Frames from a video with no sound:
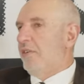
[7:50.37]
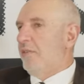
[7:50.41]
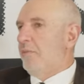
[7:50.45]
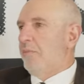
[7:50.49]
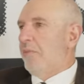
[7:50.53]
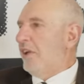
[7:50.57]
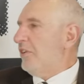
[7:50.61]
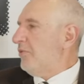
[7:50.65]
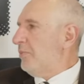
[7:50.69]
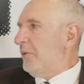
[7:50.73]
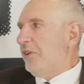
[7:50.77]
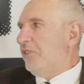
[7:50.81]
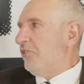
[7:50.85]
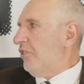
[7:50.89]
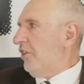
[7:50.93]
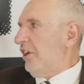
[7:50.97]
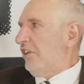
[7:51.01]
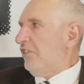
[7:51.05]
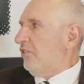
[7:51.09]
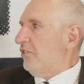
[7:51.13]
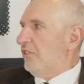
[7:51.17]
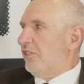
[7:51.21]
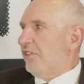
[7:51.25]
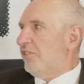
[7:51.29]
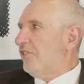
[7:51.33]
must be
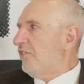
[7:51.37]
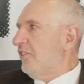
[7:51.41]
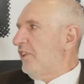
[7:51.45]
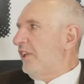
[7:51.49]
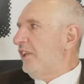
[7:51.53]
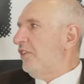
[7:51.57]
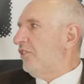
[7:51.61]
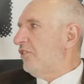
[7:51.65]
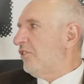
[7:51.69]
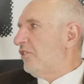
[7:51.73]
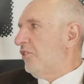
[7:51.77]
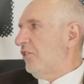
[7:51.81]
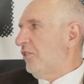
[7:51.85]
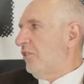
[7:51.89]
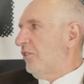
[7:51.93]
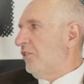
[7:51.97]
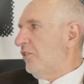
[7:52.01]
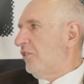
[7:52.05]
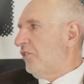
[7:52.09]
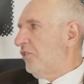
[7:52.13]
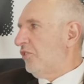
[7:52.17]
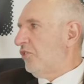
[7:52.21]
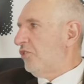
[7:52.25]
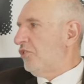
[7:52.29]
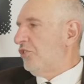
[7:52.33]
treacherous things
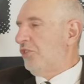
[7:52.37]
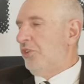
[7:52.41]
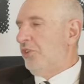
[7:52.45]
to